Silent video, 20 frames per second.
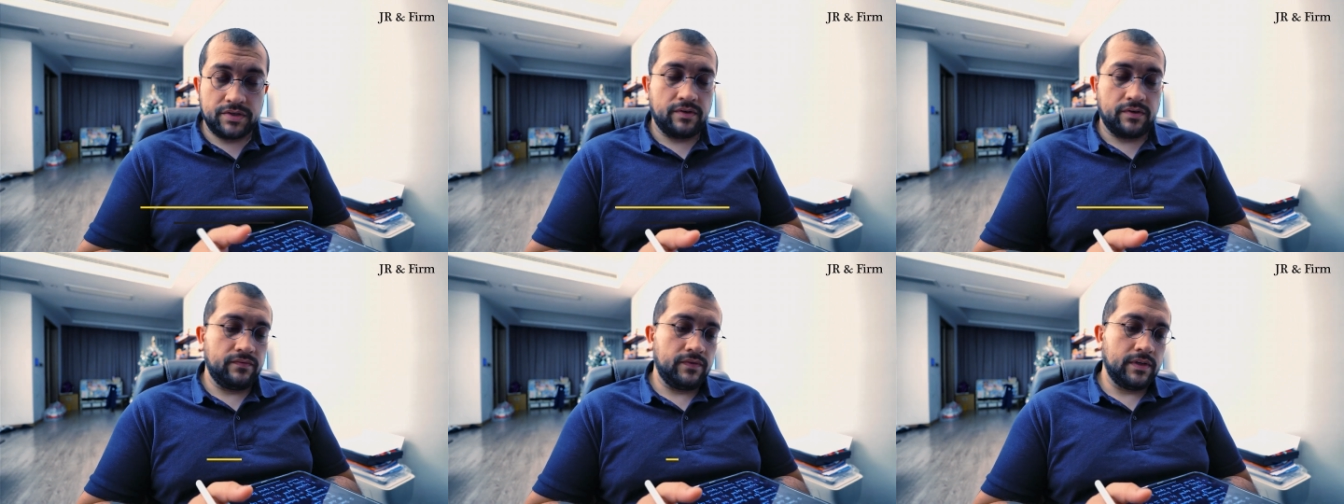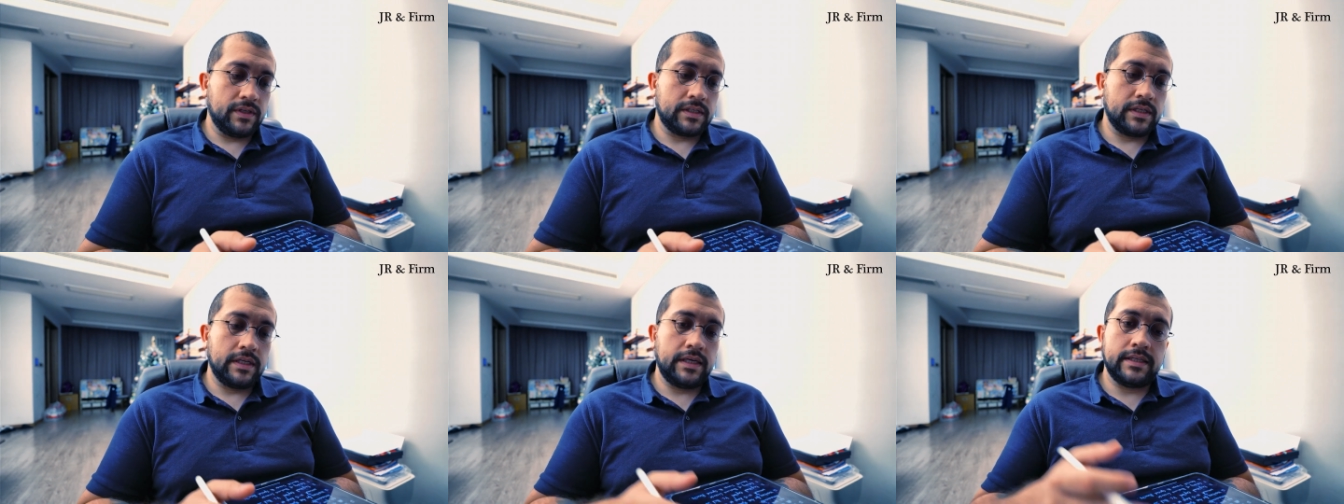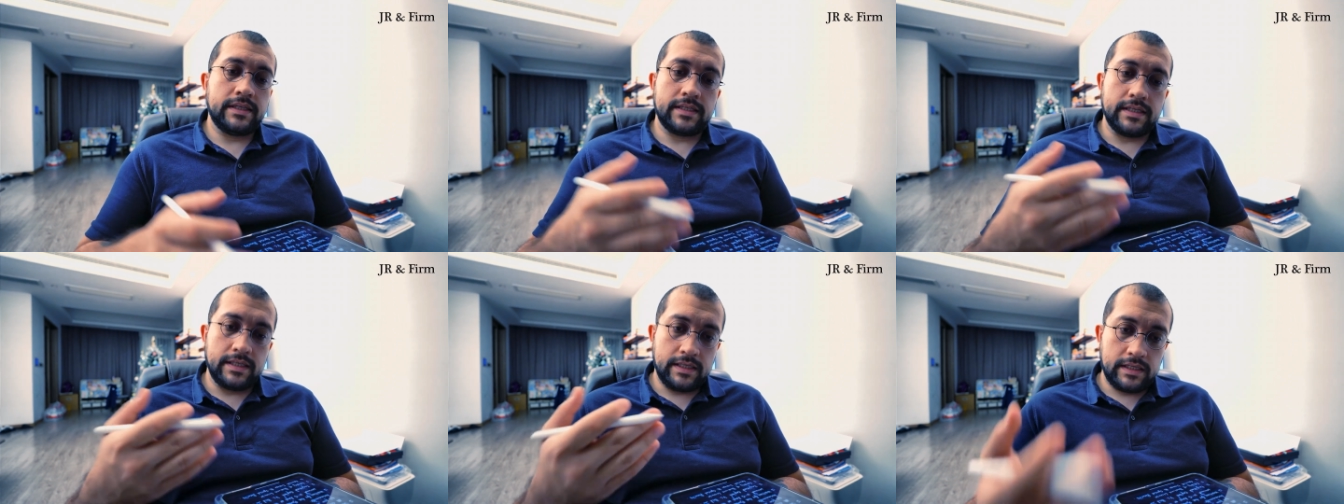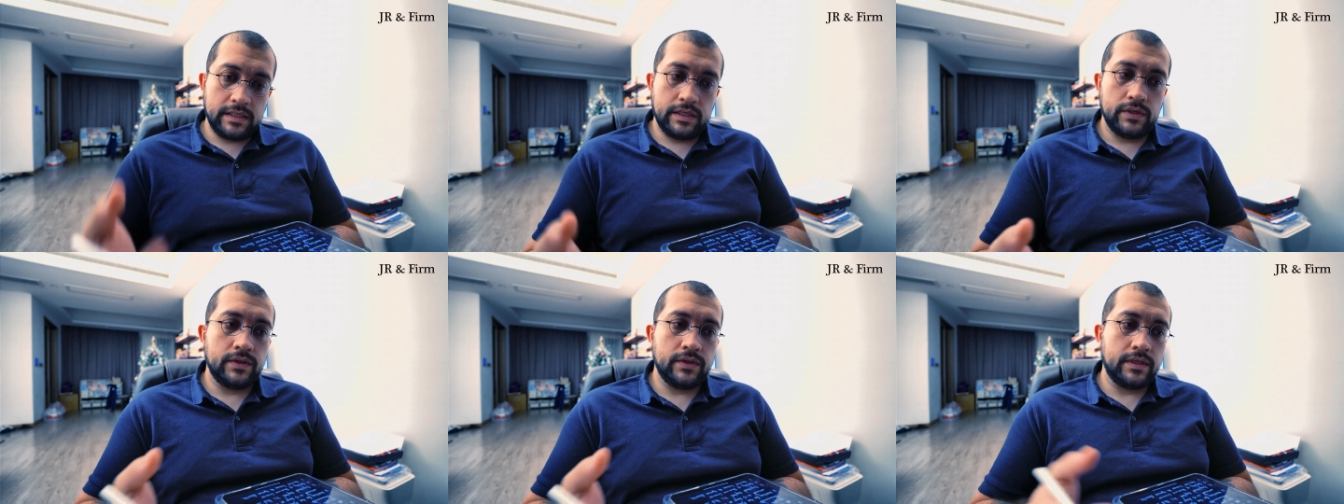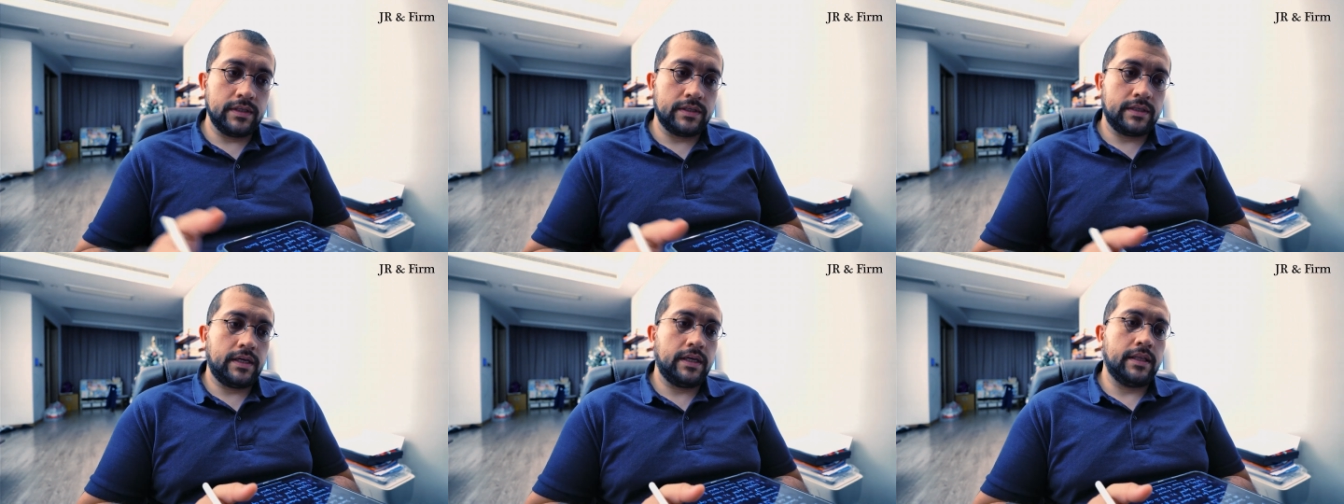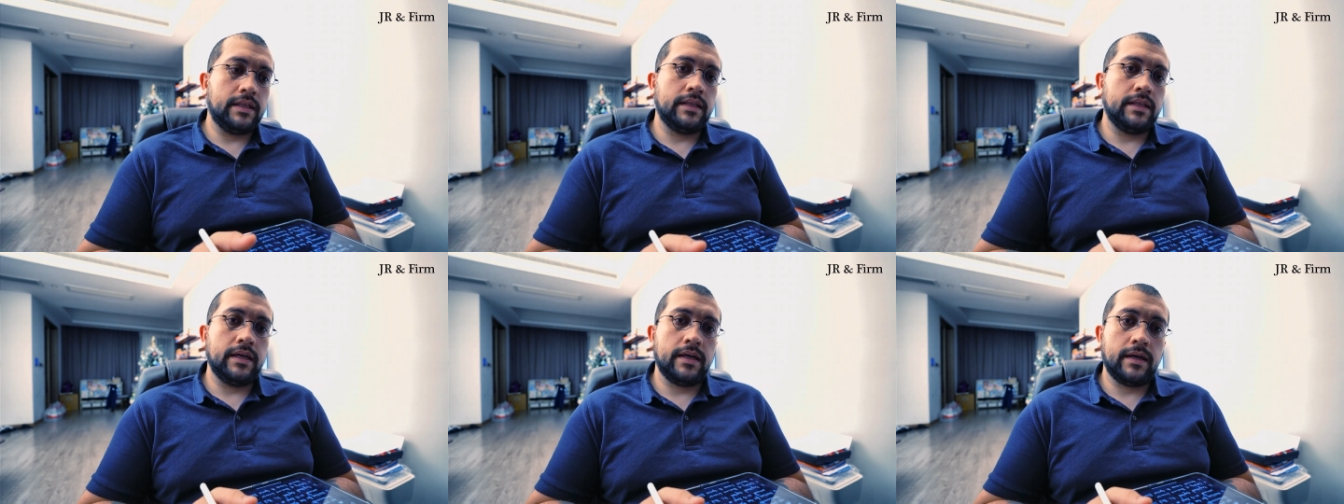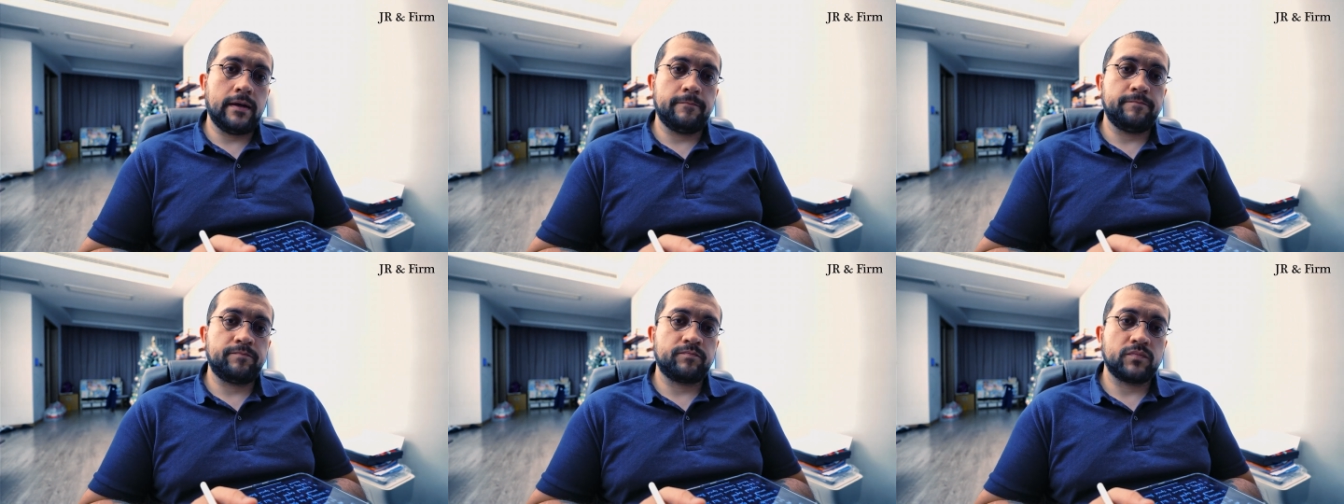Obviously, it's included in
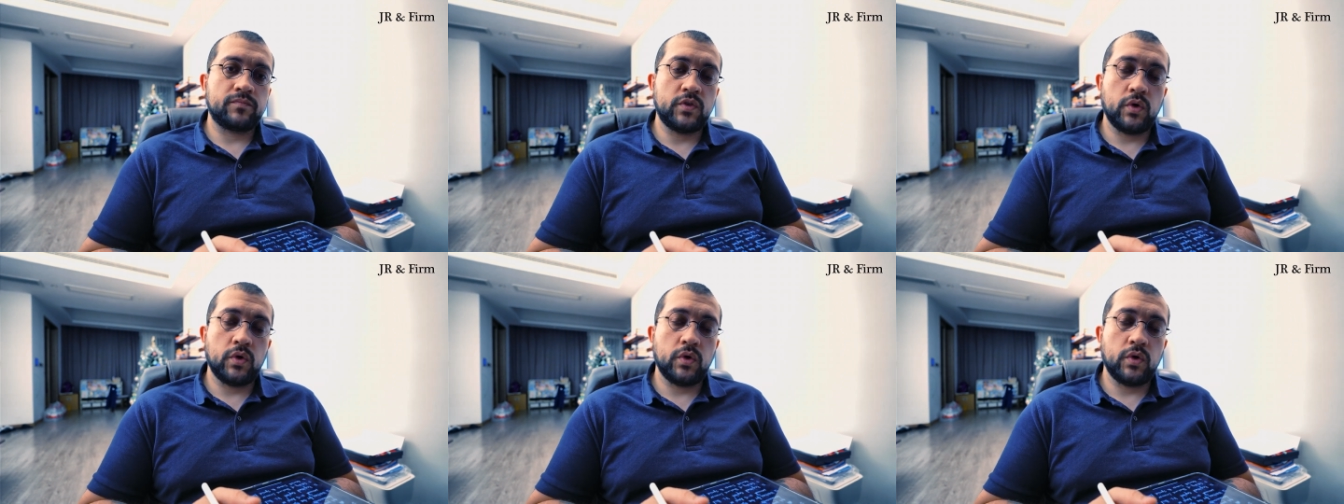the